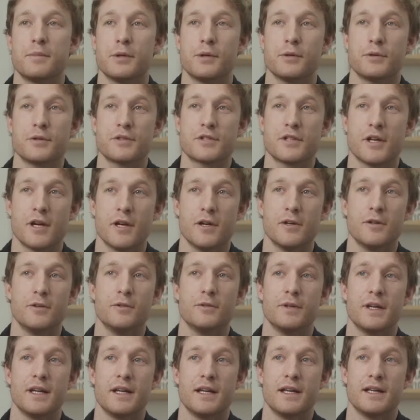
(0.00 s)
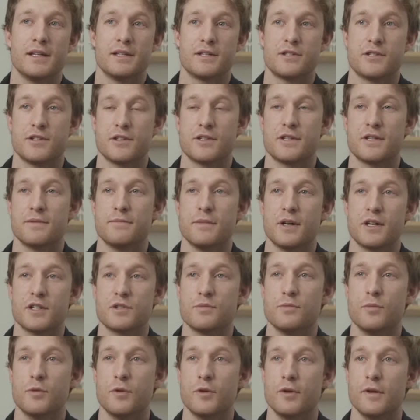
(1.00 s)
also it's just a much
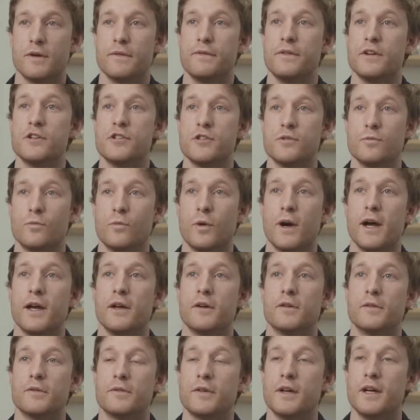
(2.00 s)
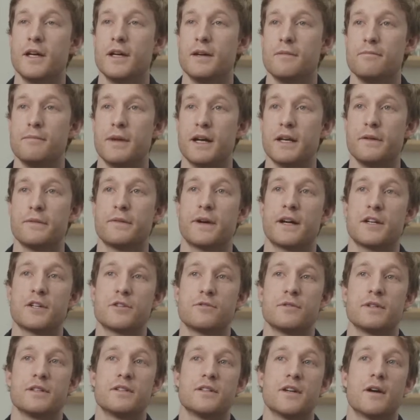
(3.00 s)
more efficient way of
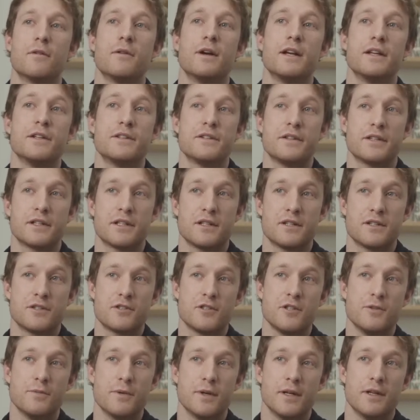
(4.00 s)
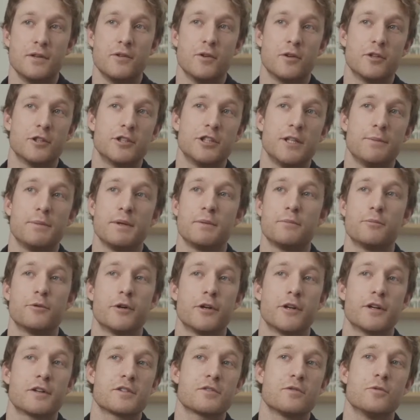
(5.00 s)
manufacturing directly to the consumer and not shipping
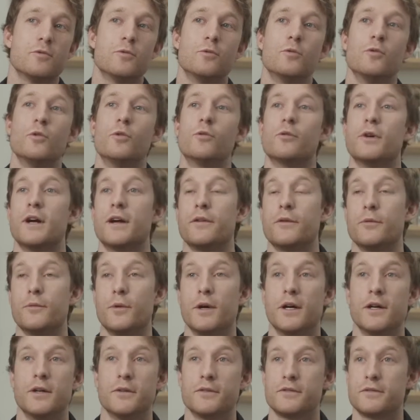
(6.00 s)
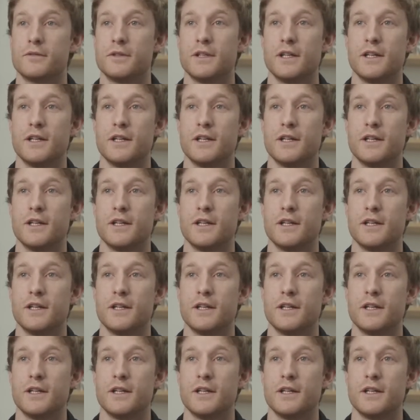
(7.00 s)
products all around the world,